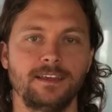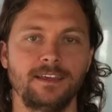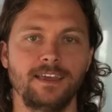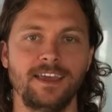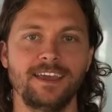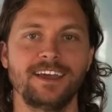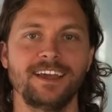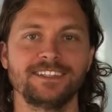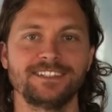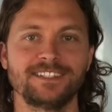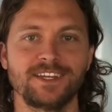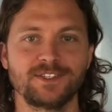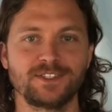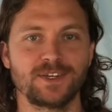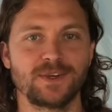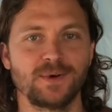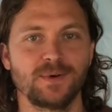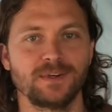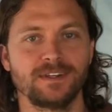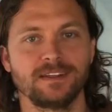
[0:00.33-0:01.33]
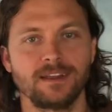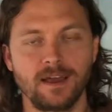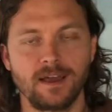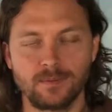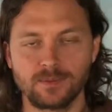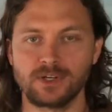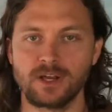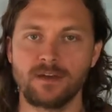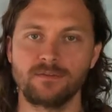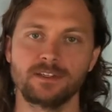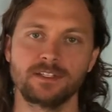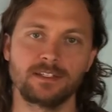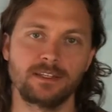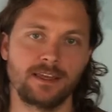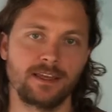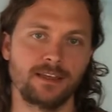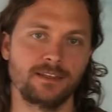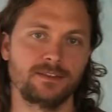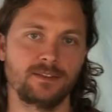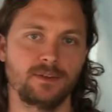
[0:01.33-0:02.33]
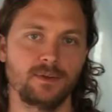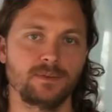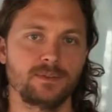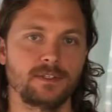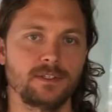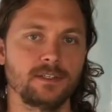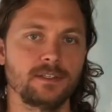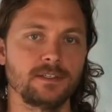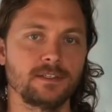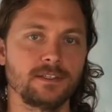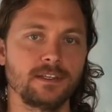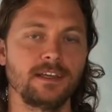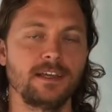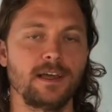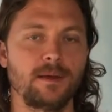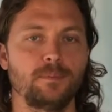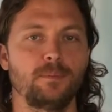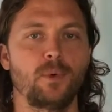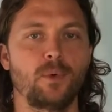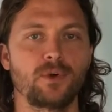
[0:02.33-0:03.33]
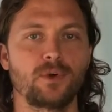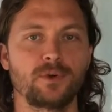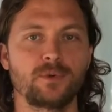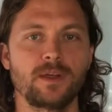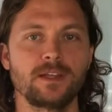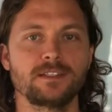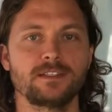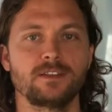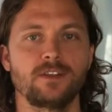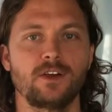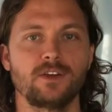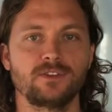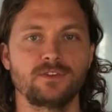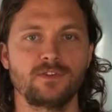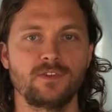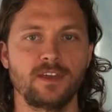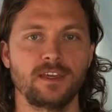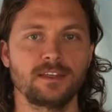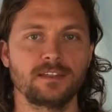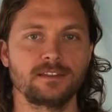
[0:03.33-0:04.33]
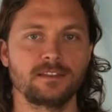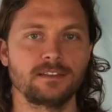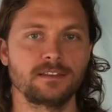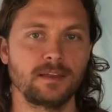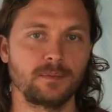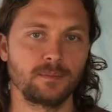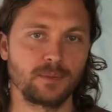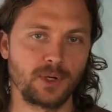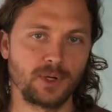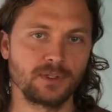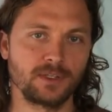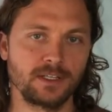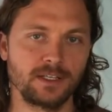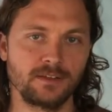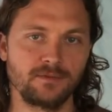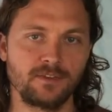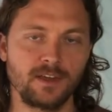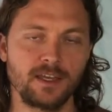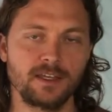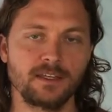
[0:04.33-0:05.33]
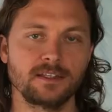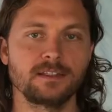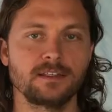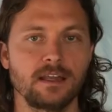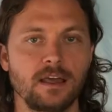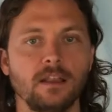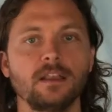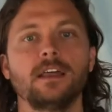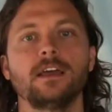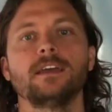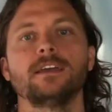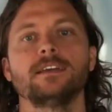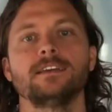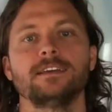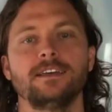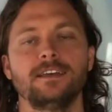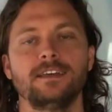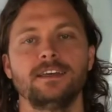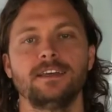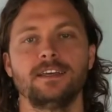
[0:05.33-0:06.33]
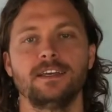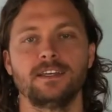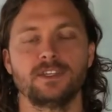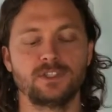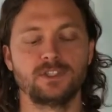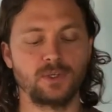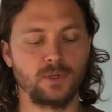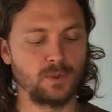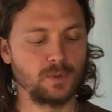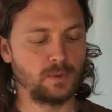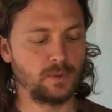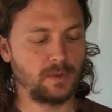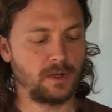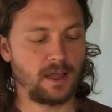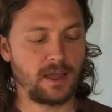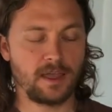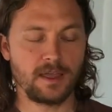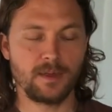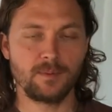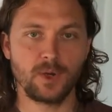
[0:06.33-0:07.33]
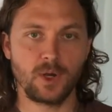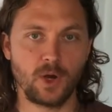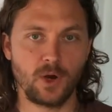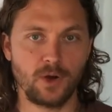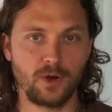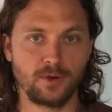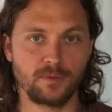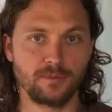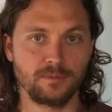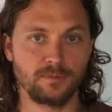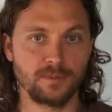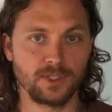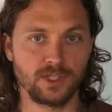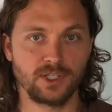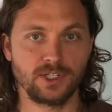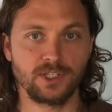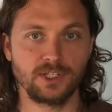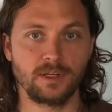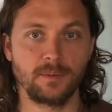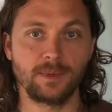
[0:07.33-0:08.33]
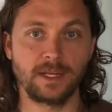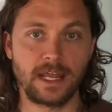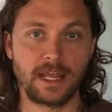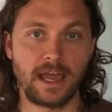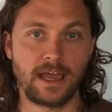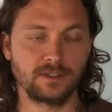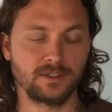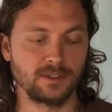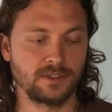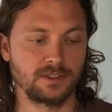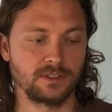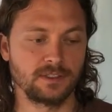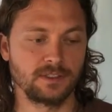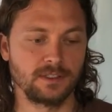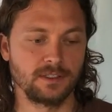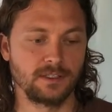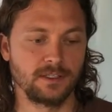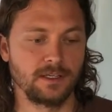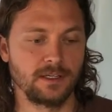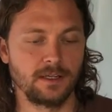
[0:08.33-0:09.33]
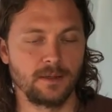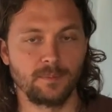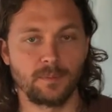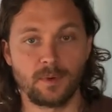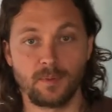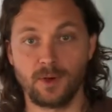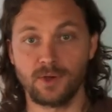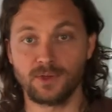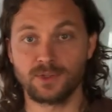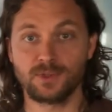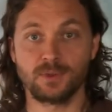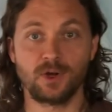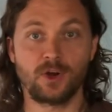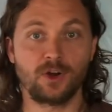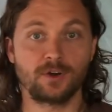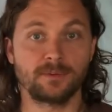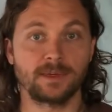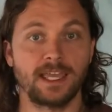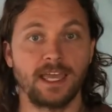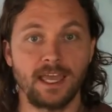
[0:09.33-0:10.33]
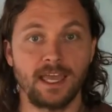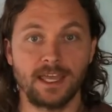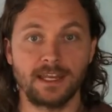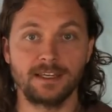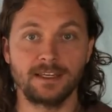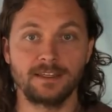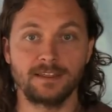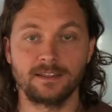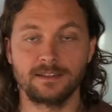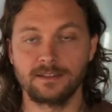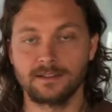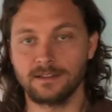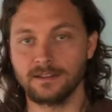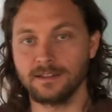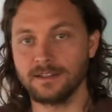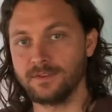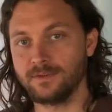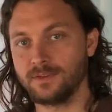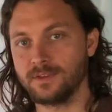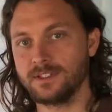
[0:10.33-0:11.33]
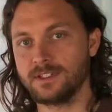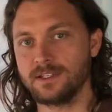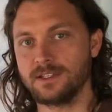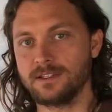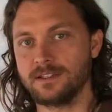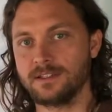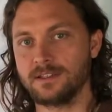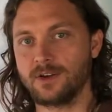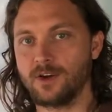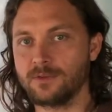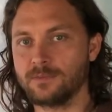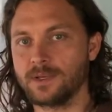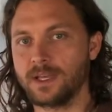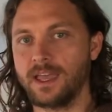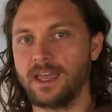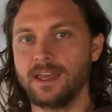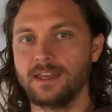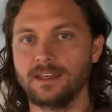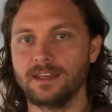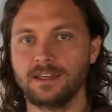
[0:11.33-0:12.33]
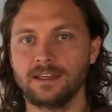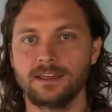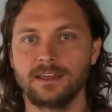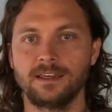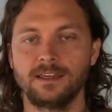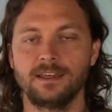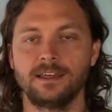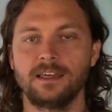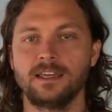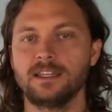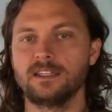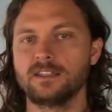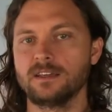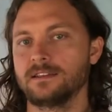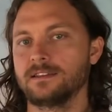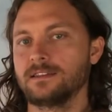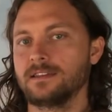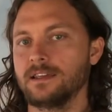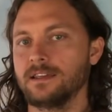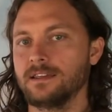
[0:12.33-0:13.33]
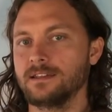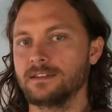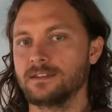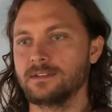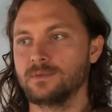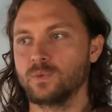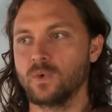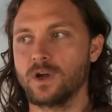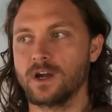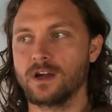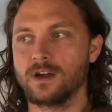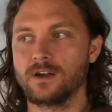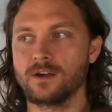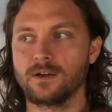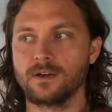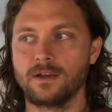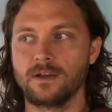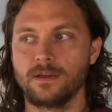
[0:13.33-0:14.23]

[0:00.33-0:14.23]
Hey guys, how's it going? I'm Travis Lance Sosa. I'm born and raised in Las Vegas. I'm currently in Vegas and LA. So I am a card magician, I'm an actor, but I'm also a card mechanic. The difference is, card mechanic, he does things where